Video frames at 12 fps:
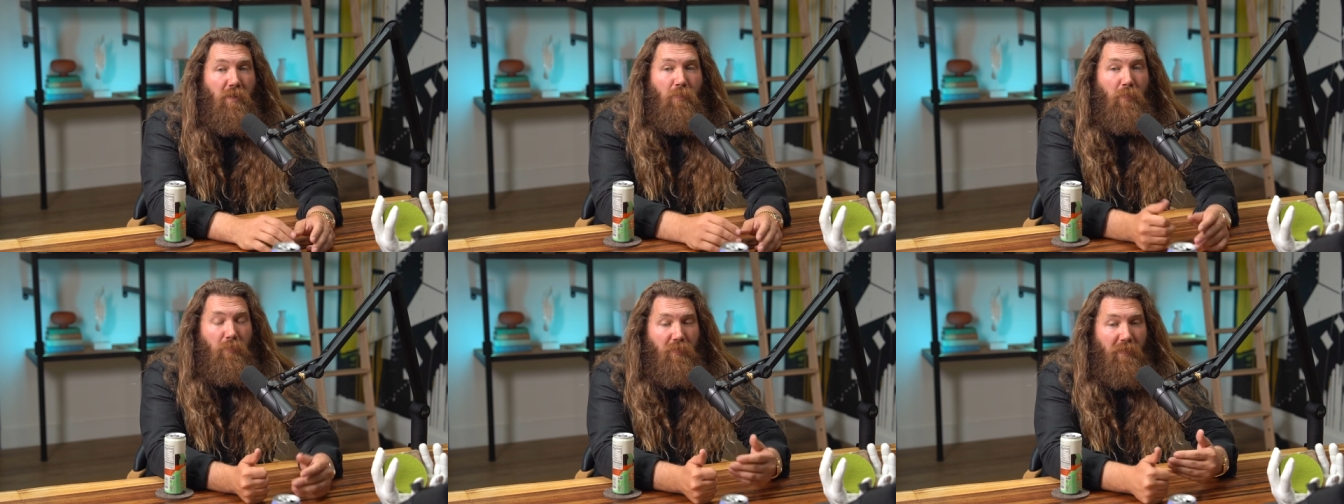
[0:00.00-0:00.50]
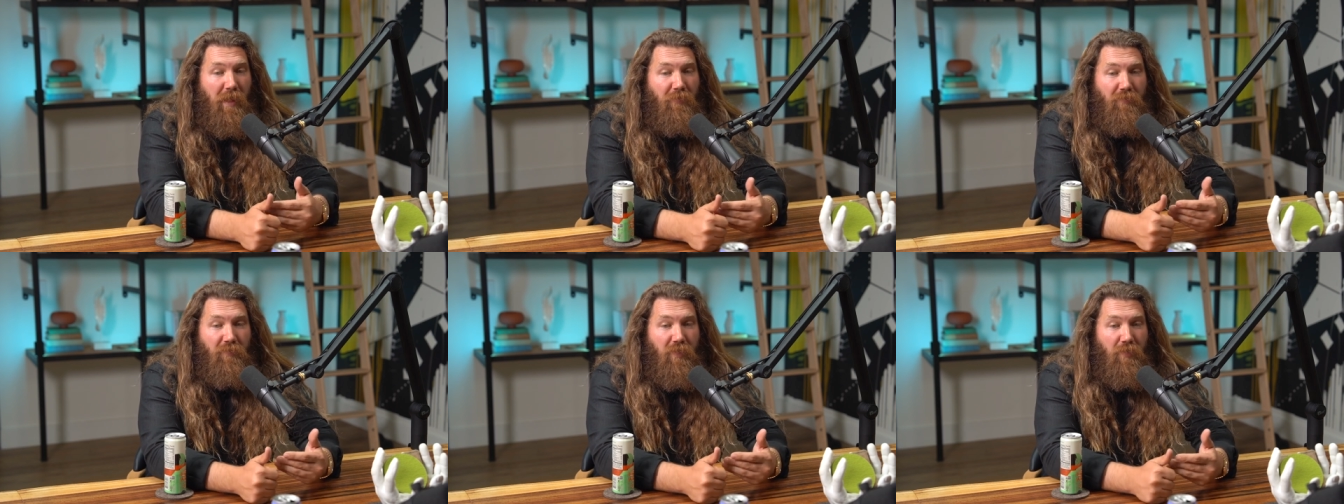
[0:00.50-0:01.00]
We were allowed
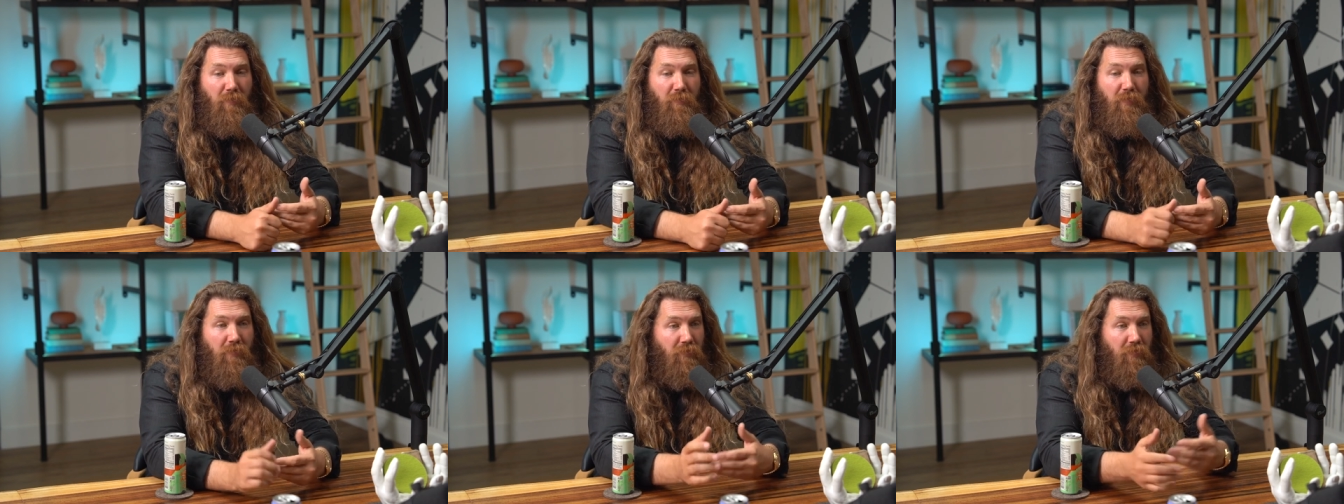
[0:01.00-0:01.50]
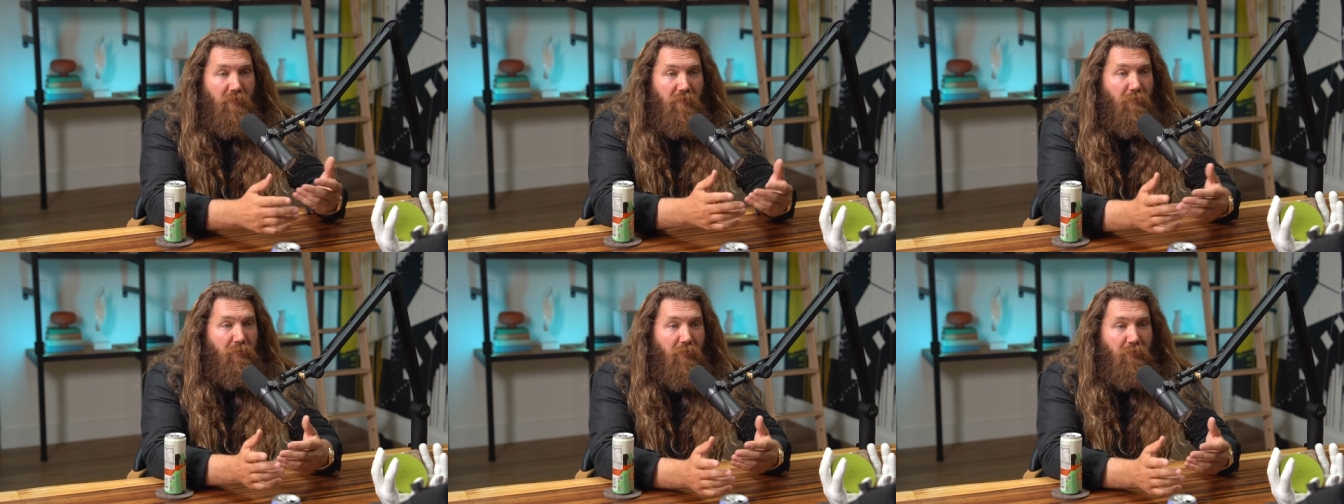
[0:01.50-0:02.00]
to stay open under the
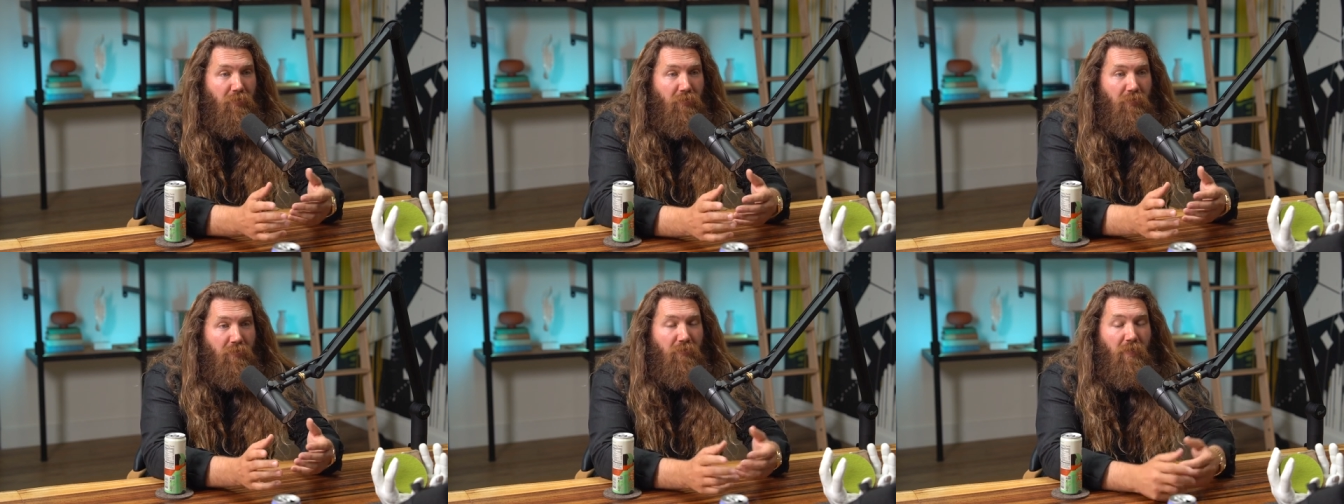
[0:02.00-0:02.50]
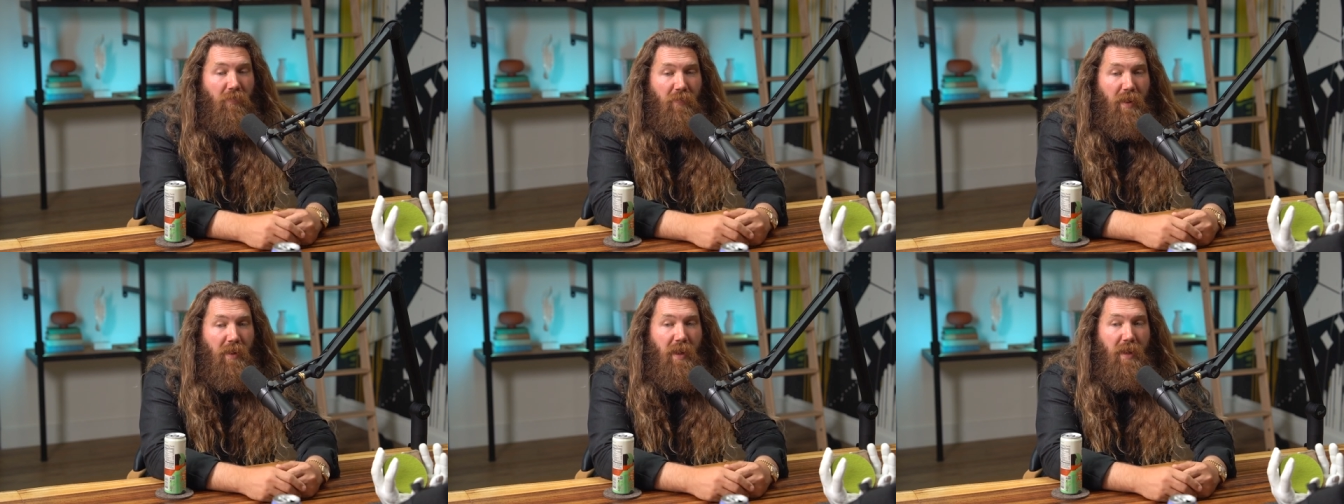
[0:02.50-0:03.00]
temporary order and all
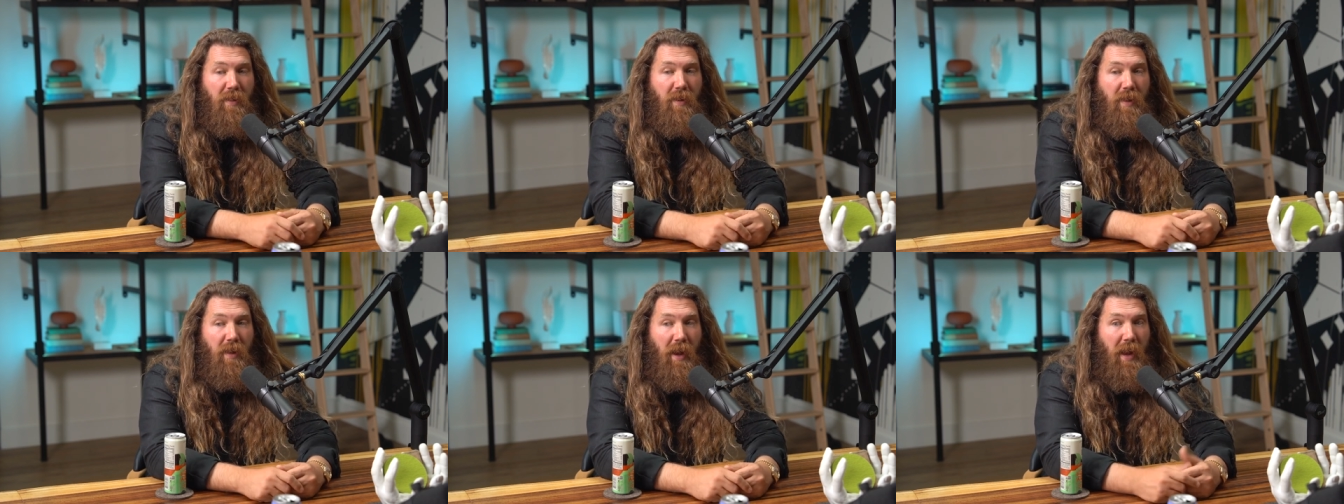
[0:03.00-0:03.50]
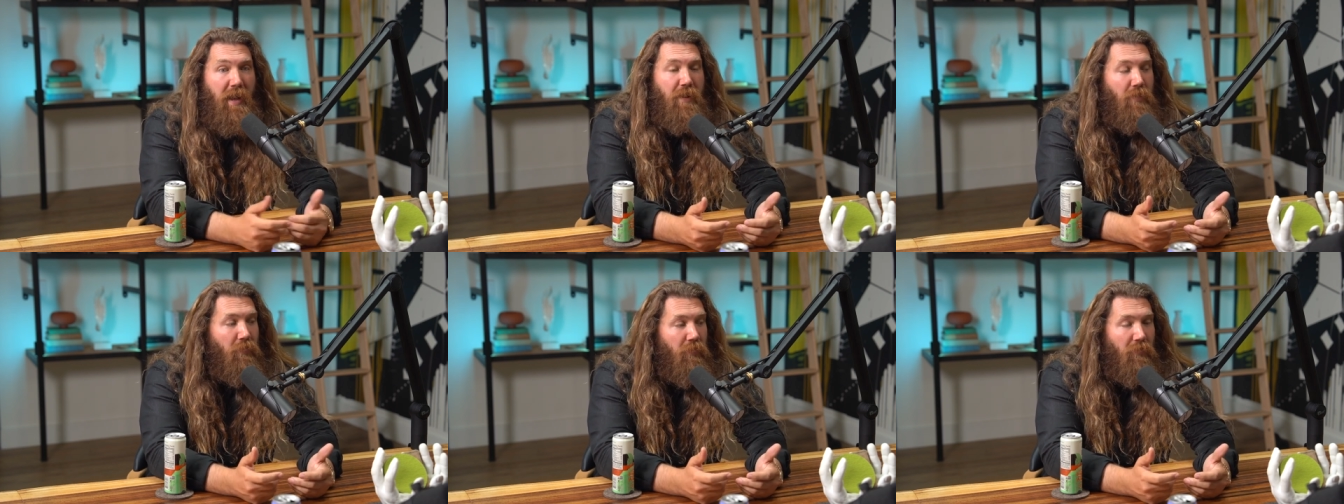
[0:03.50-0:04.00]
that. And I had
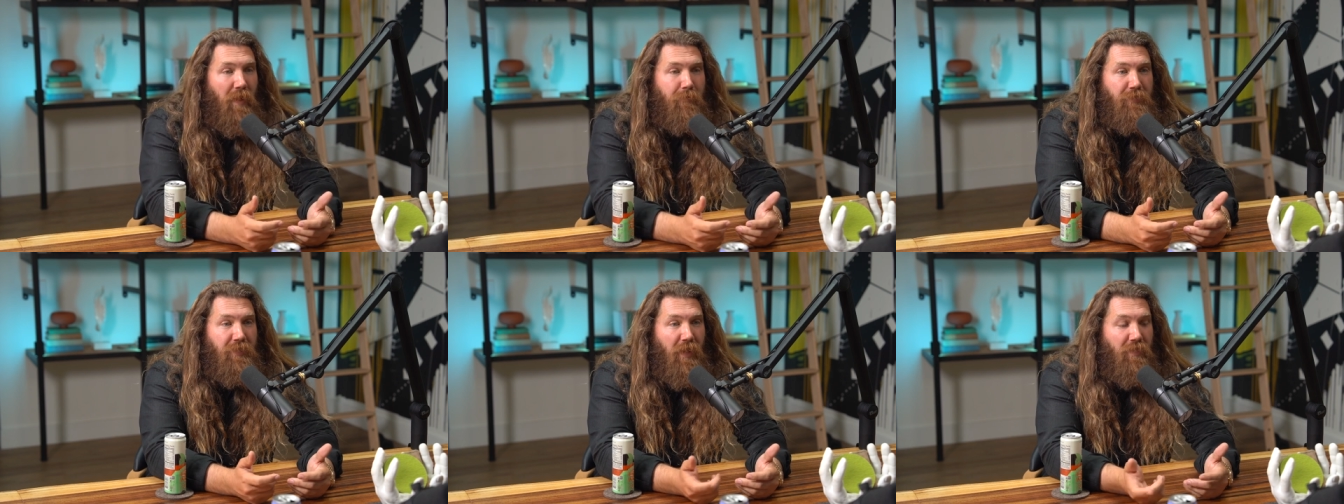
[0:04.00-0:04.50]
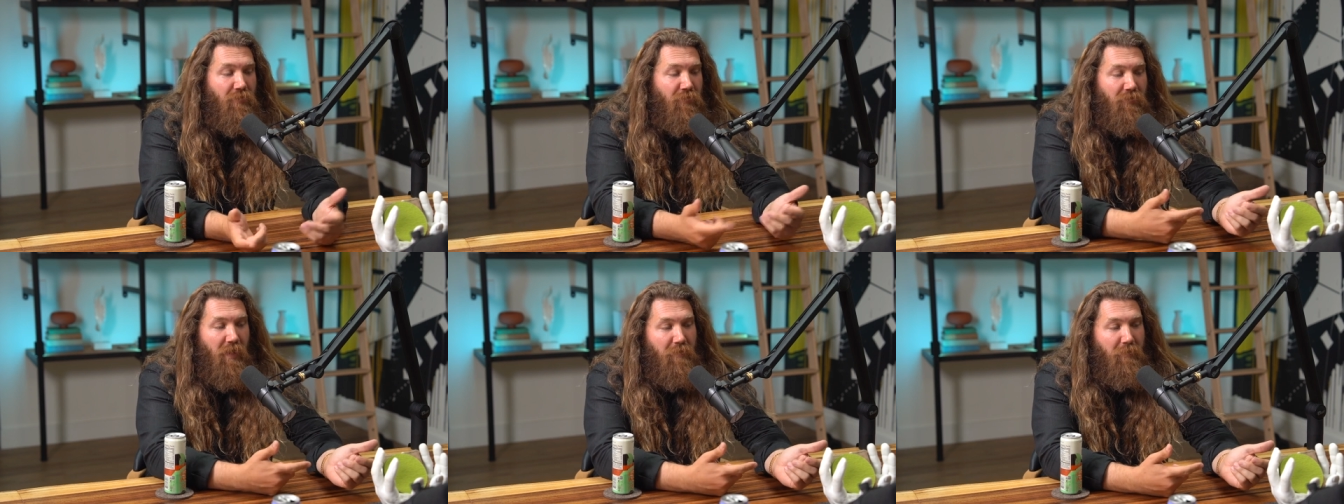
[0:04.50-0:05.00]
no other option. I
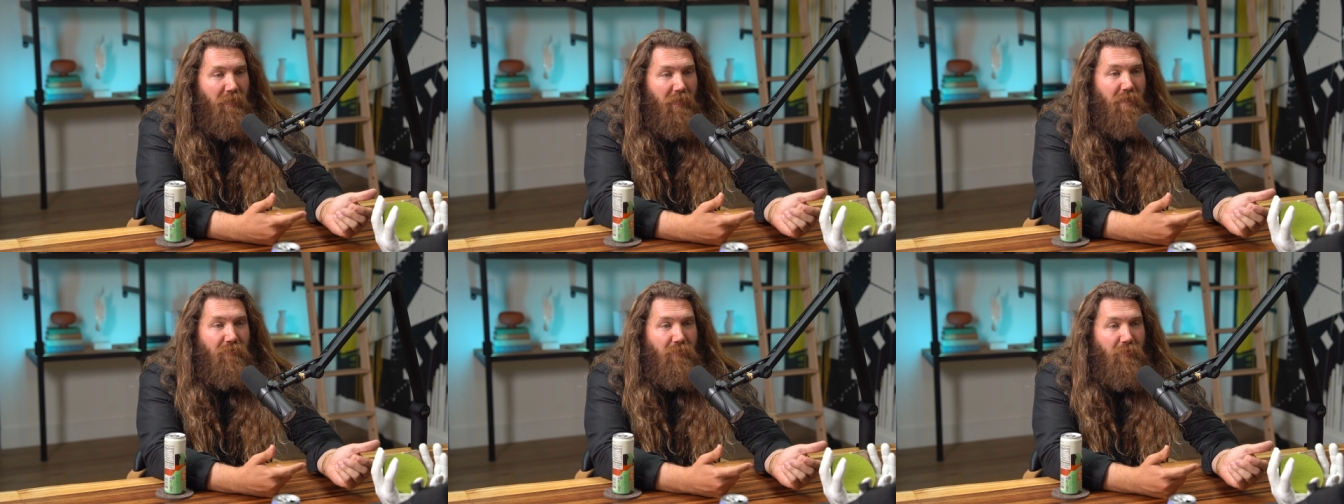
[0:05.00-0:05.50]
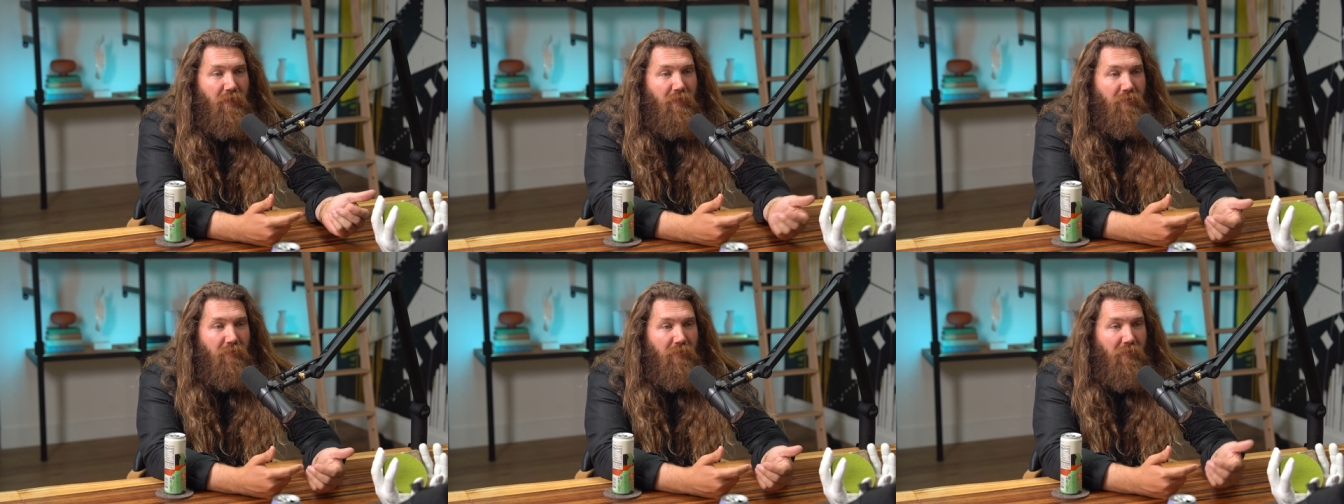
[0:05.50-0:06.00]
just signed my life
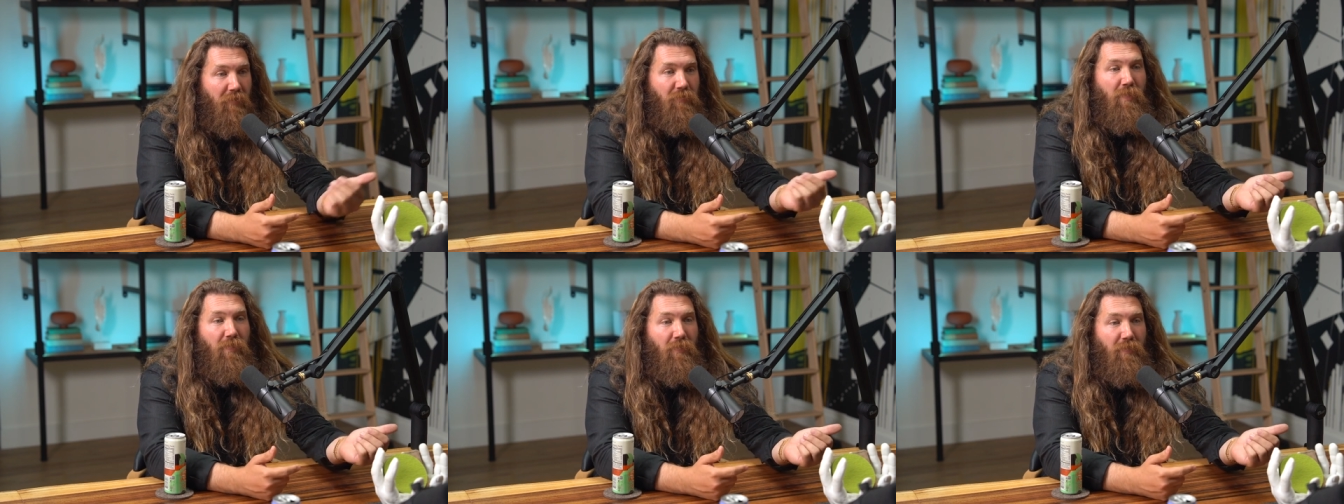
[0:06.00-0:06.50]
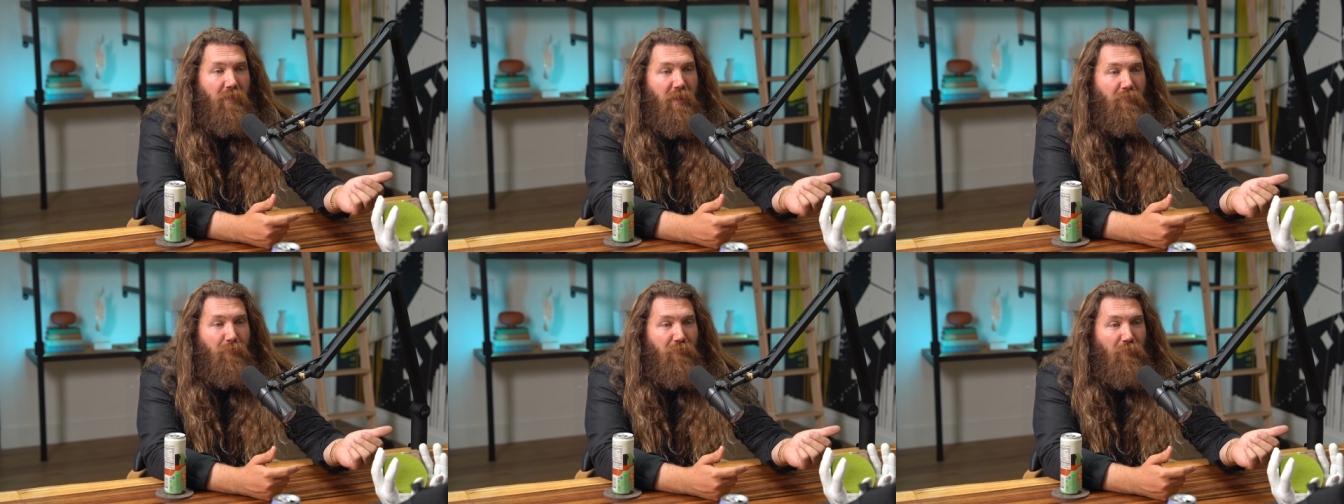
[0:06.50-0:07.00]
away less than 30
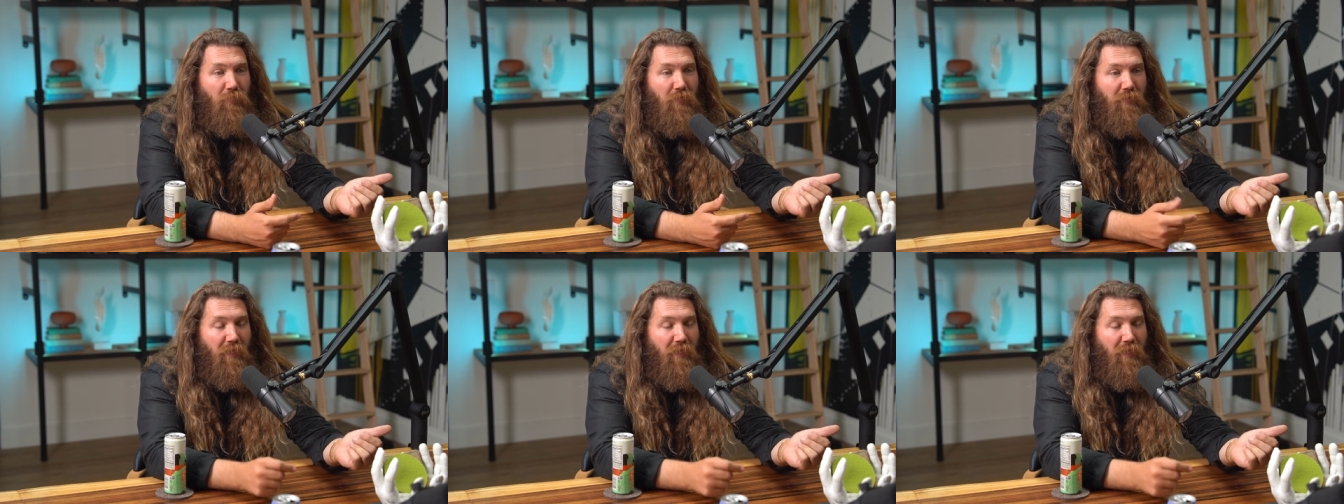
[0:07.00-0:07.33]
days before.